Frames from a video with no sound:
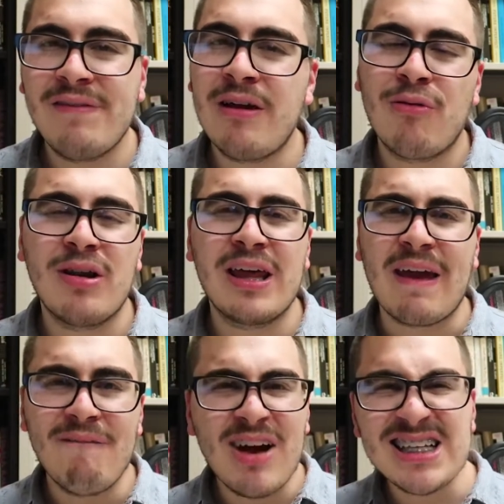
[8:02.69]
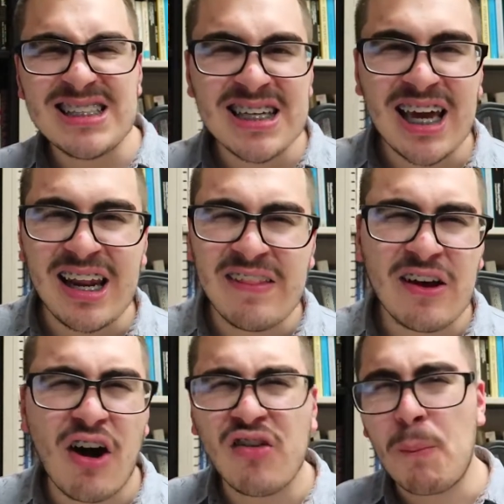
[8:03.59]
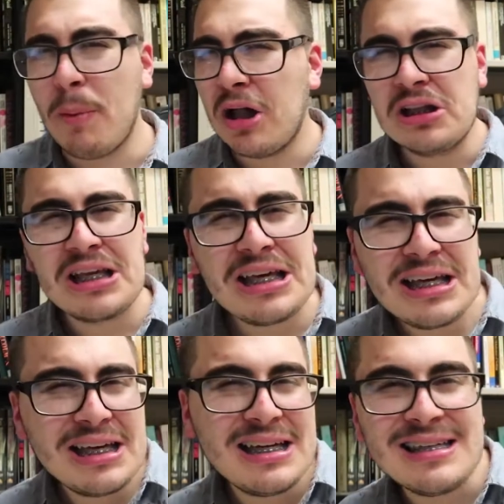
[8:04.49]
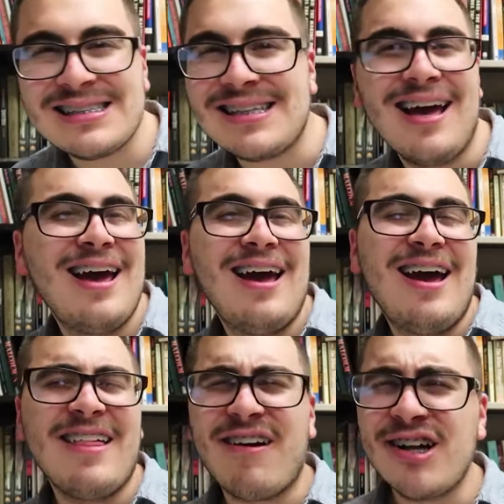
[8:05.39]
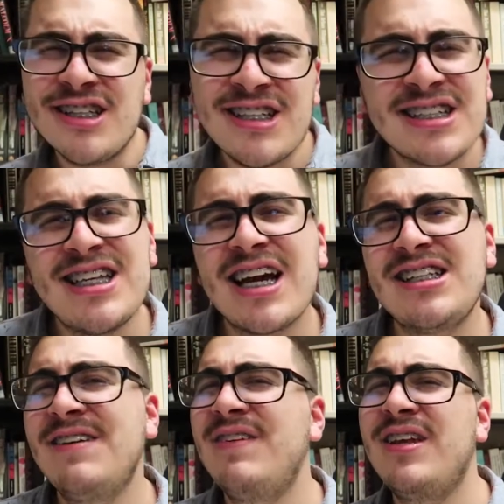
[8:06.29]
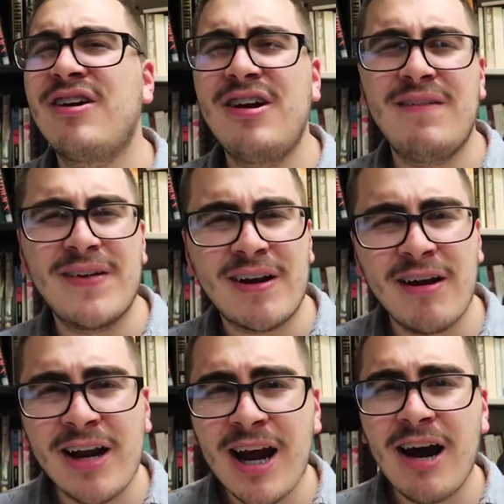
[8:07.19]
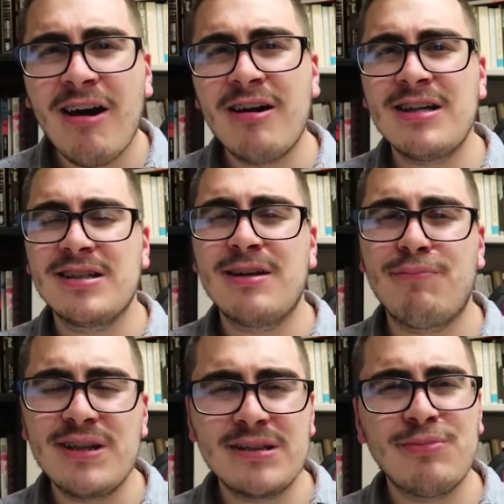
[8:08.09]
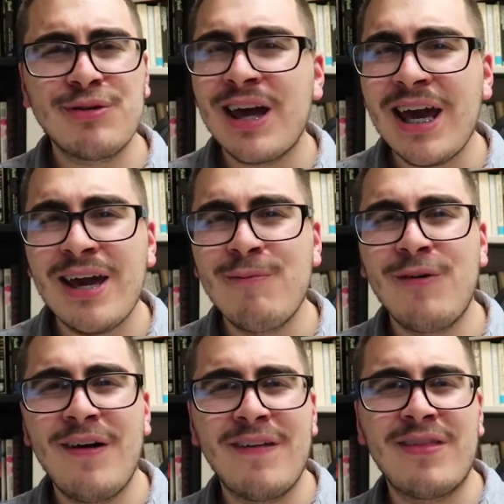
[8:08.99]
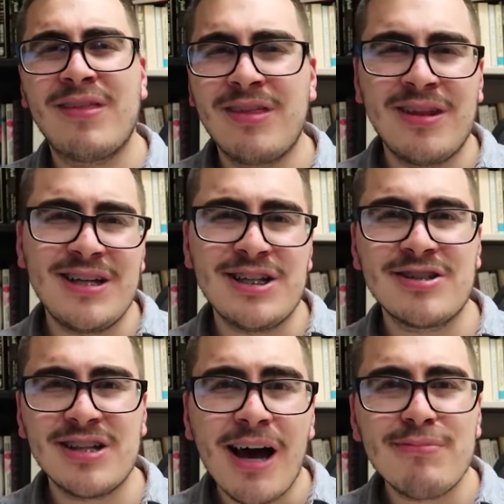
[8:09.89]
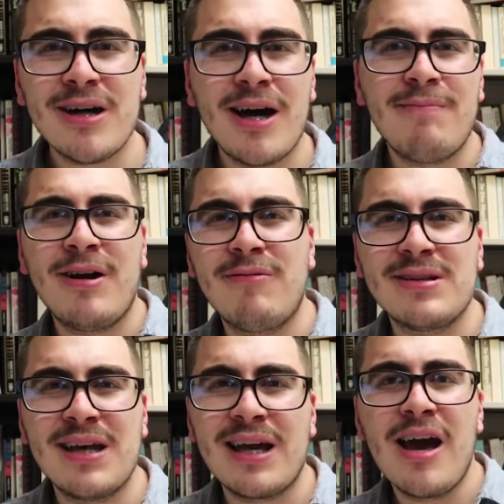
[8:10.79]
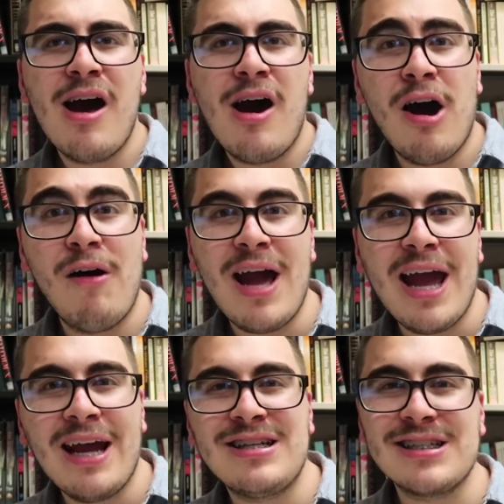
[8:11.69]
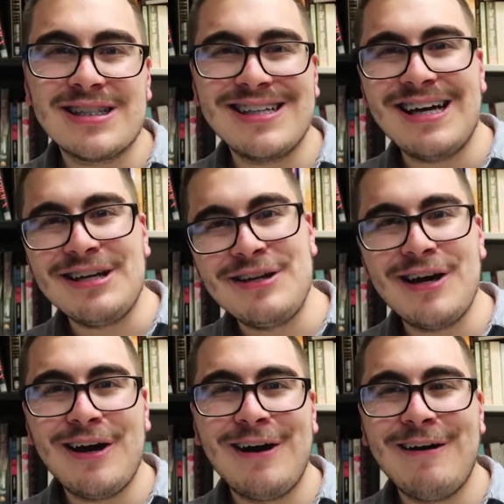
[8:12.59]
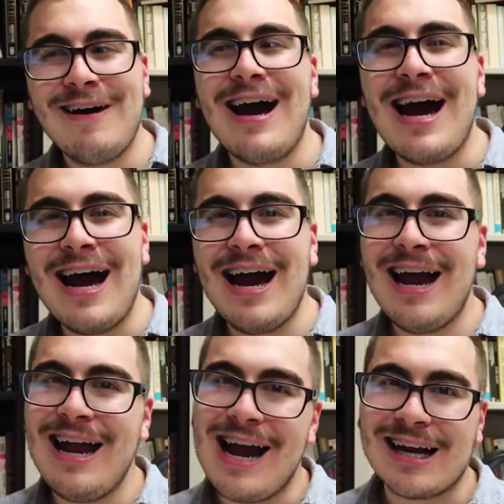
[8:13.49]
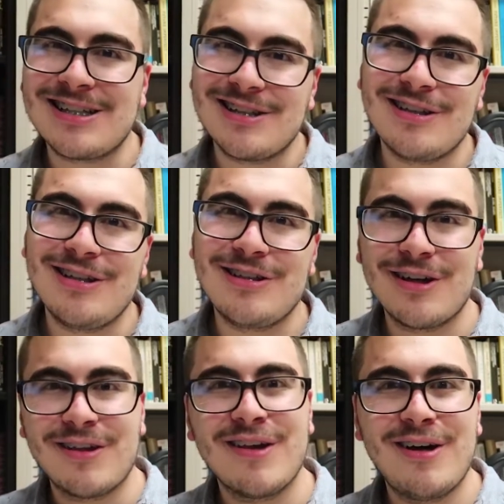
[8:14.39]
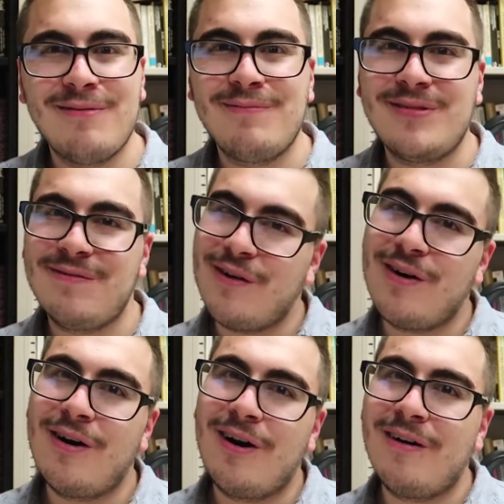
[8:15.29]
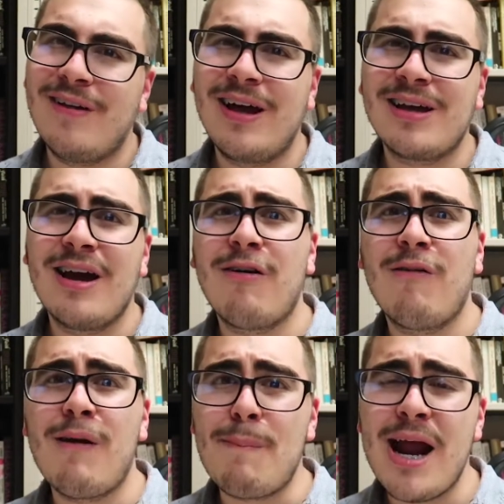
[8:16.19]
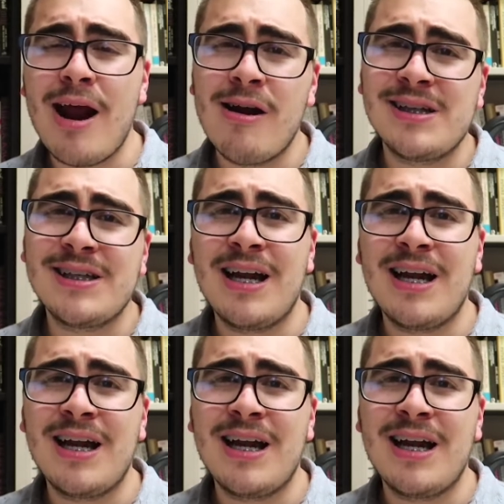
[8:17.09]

They were like investigating, they called the police and they called the detective, and they couldn't figure it out until the principal came with the teacher's laptop and was like, oh hey, just to let you know, I actually took them for like repairs.